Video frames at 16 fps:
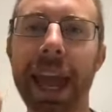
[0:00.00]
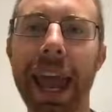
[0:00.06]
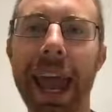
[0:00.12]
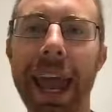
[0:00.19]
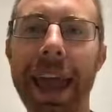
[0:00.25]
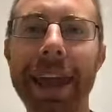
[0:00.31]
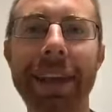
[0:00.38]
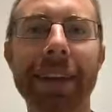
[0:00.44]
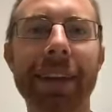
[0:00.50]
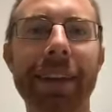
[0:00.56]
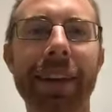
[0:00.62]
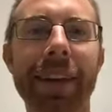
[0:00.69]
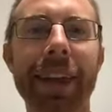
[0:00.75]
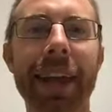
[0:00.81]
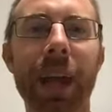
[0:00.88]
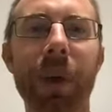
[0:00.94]
And
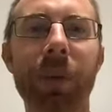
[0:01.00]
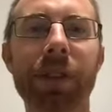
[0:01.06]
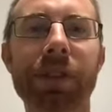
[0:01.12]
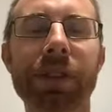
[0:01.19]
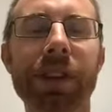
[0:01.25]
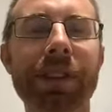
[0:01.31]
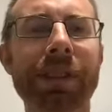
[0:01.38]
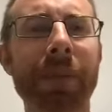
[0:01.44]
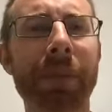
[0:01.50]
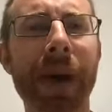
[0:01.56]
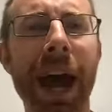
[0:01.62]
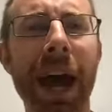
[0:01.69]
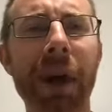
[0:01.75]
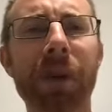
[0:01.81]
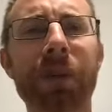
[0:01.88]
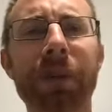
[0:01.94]
it was just a battle